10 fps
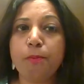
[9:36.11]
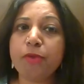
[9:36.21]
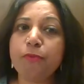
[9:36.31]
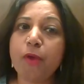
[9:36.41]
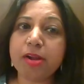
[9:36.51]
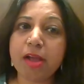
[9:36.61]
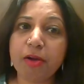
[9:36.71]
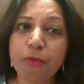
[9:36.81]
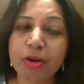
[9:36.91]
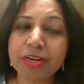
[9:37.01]
But what
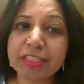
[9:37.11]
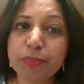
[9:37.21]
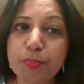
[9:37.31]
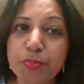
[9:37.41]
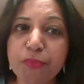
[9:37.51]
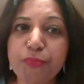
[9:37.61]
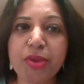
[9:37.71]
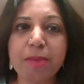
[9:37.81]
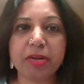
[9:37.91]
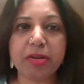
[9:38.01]
is
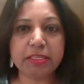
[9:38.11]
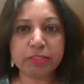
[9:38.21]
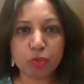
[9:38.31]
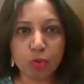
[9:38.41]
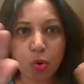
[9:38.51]
preferable is